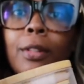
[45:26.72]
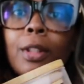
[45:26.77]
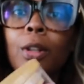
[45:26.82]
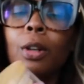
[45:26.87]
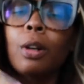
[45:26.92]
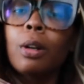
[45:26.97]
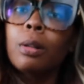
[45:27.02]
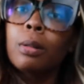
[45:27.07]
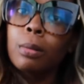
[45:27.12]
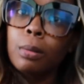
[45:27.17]

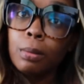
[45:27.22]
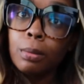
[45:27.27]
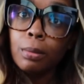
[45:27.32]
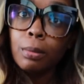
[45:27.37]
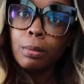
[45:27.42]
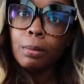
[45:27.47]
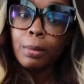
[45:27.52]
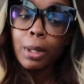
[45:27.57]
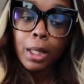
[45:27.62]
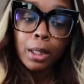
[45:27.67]
Girl,
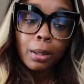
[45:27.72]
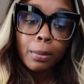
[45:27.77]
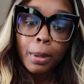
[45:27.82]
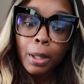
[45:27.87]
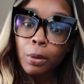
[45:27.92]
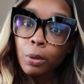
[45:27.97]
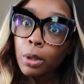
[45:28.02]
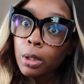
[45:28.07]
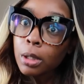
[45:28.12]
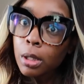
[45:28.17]
Bath and
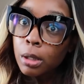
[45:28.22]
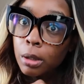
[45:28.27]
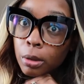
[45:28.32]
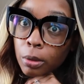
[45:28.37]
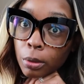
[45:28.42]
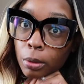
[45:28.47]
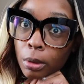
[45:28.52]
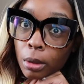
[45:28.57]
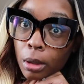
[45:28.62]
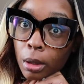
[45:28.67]
Body Works
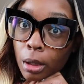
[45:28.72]
who?